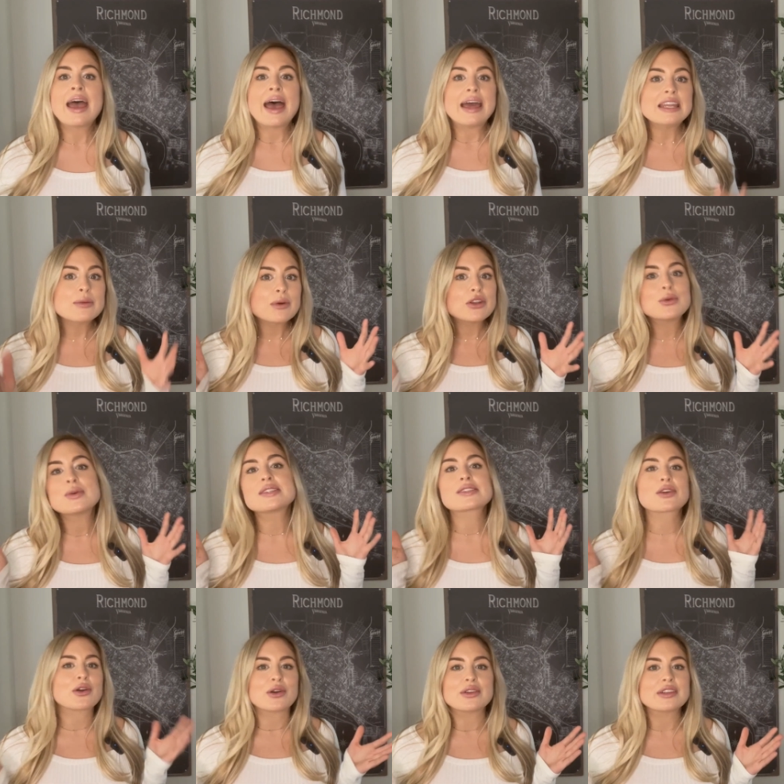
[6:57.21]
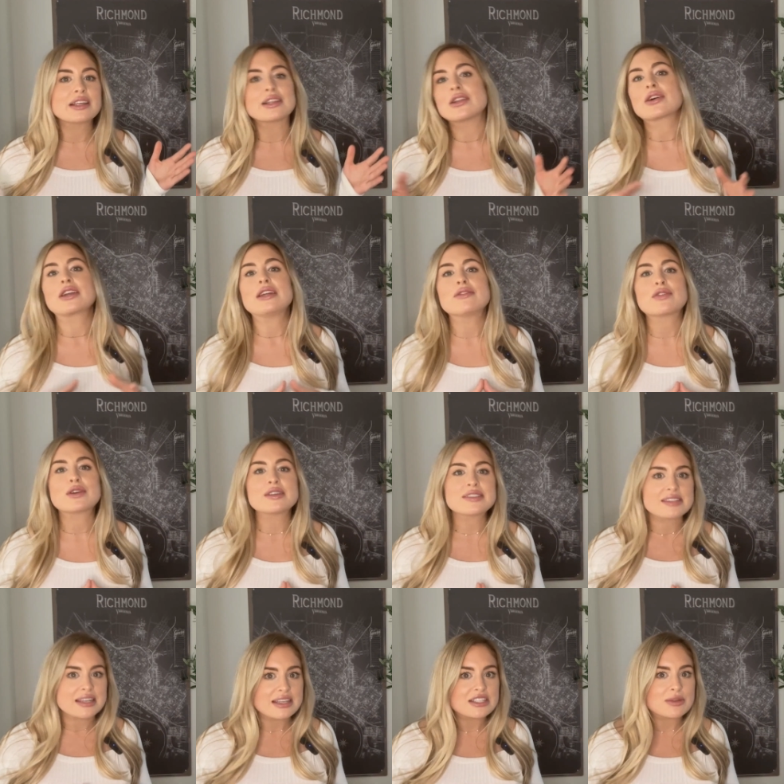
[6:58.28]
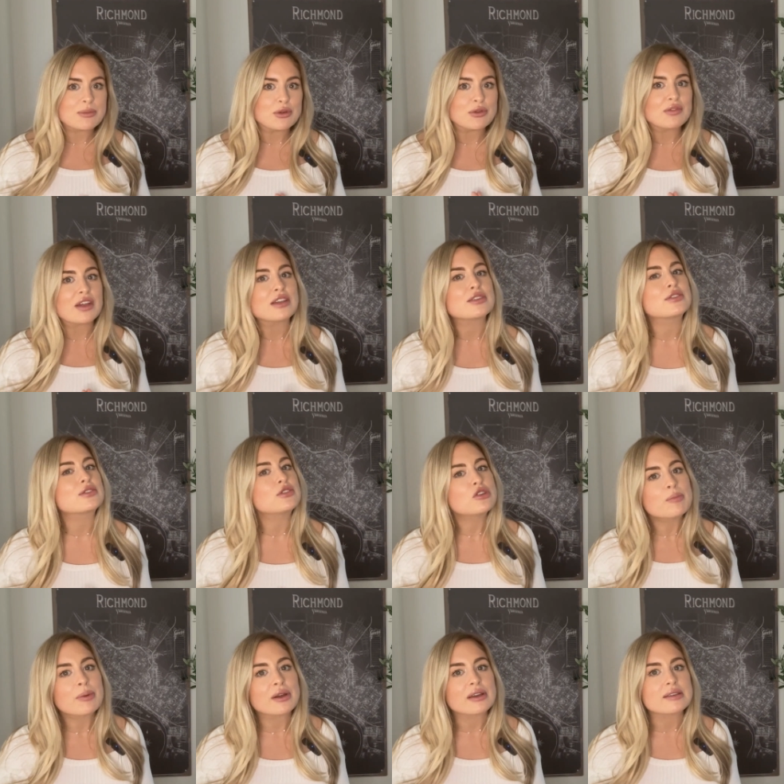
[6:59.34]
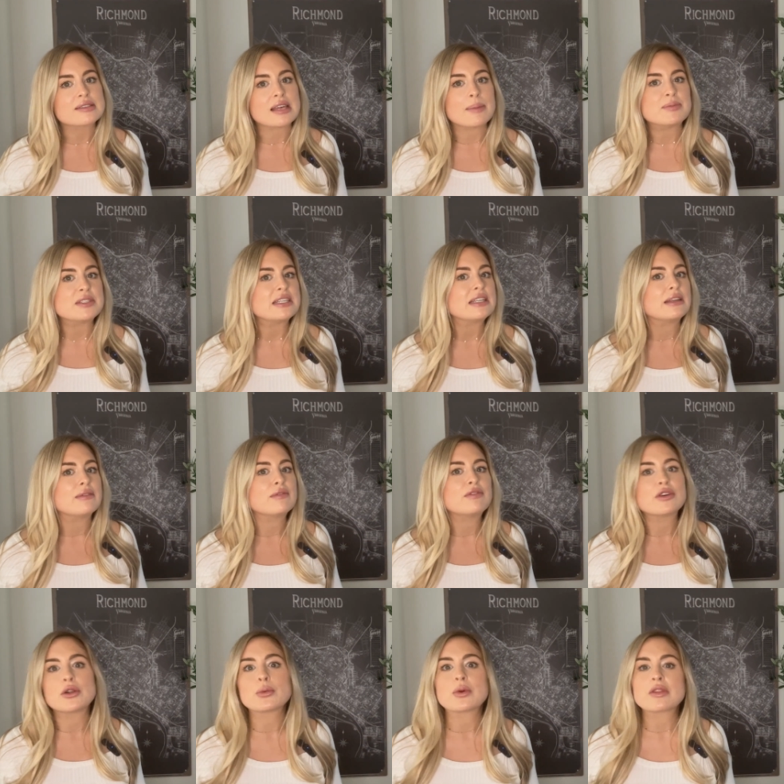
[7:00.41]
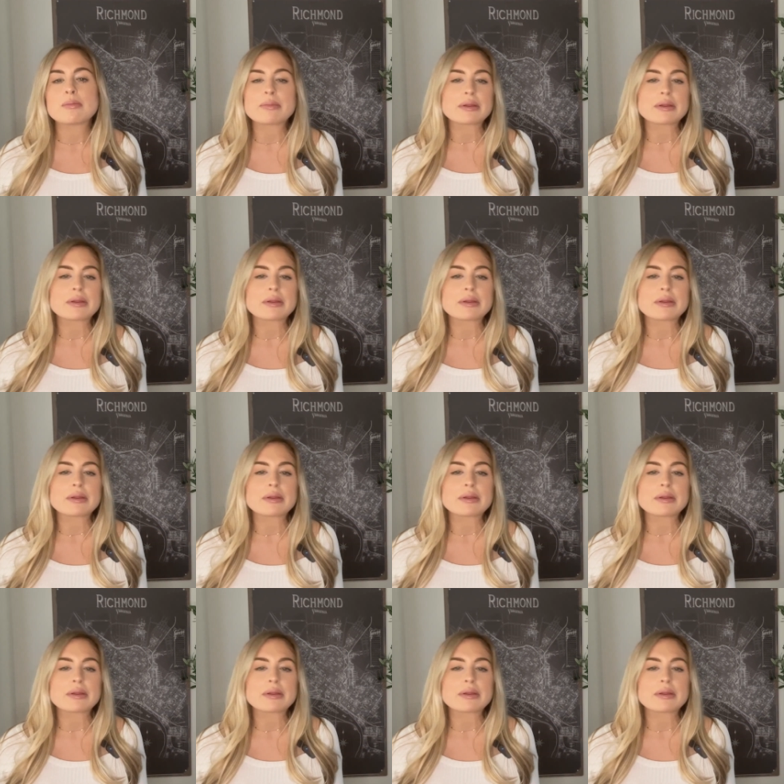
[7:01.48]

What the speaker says: Anyone who is currently looking for a city to move that is super accepting and filled with